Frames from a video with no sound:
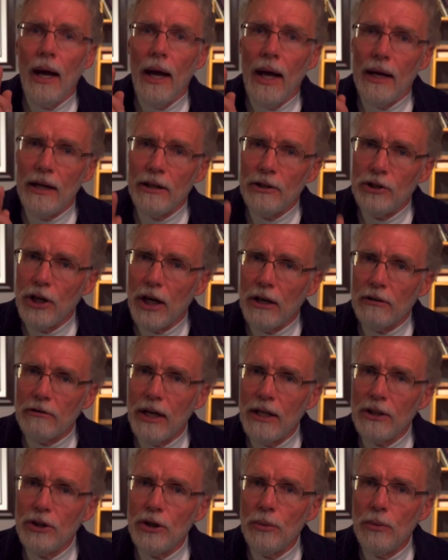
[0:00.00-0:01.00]
and the
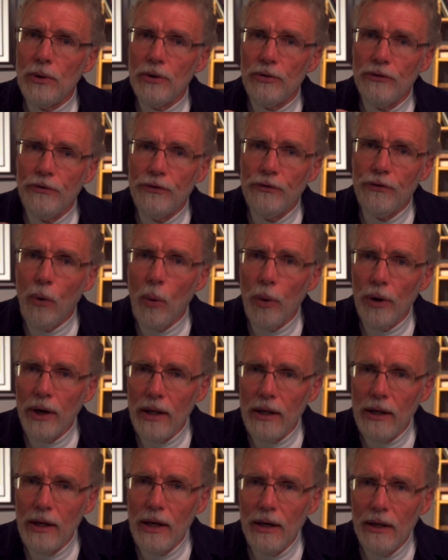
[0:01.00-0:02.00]
generation was
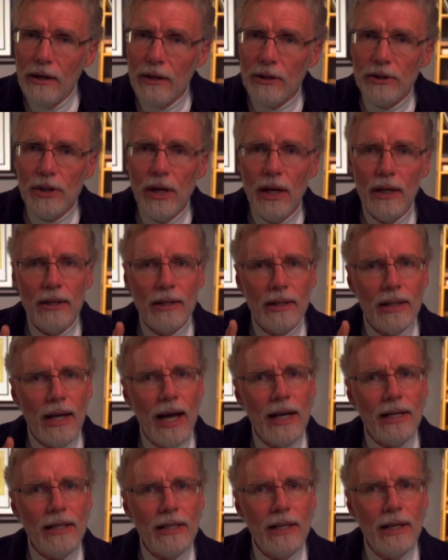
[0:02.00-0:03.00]
forty years,
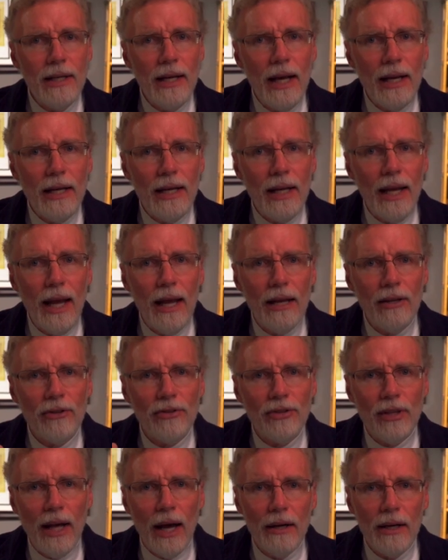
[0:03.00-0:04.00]
nineteen eighty-eight
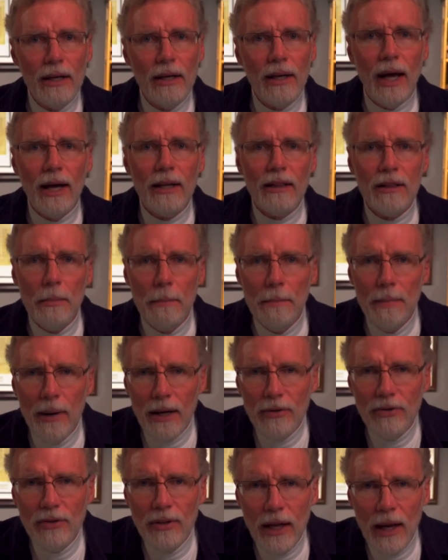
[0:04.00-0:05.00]
sounded like the
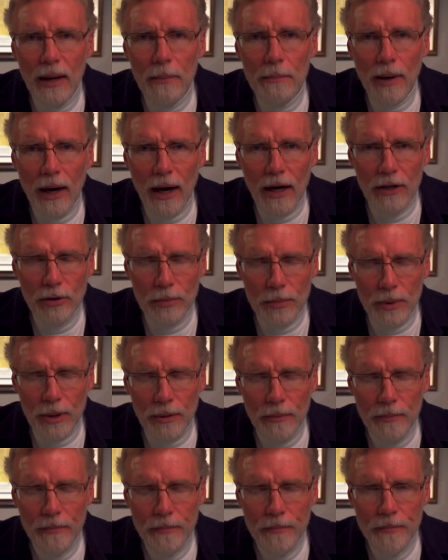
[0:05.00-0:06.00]
best date
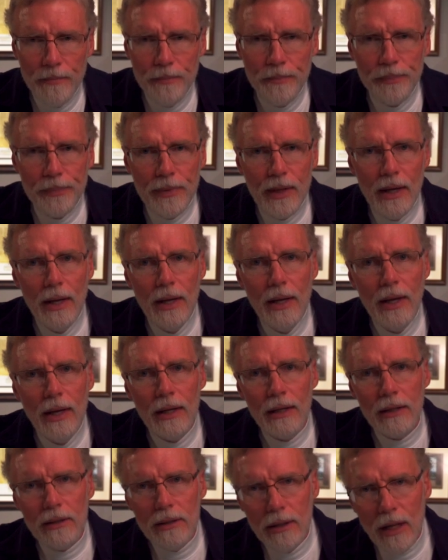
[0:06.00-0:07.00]
possible.
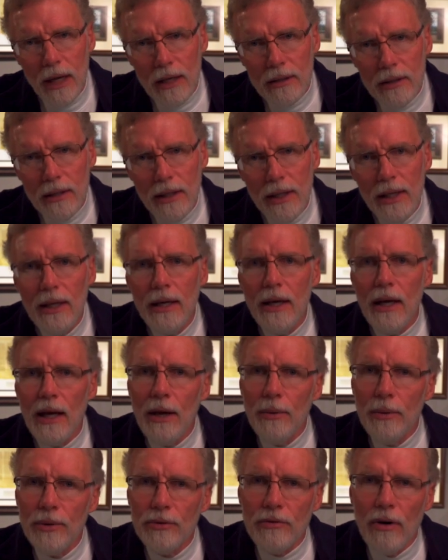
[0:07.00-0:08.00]
Luckily,
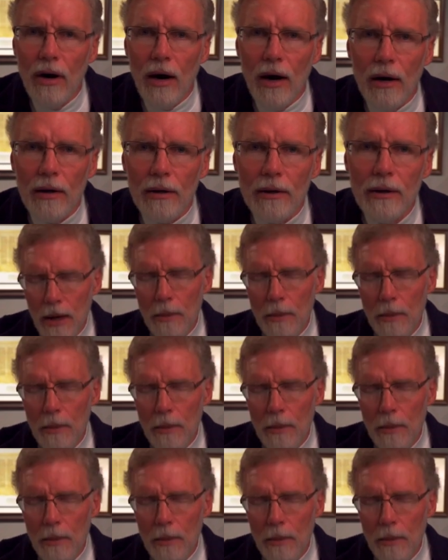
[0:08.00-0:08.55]
he was wrong.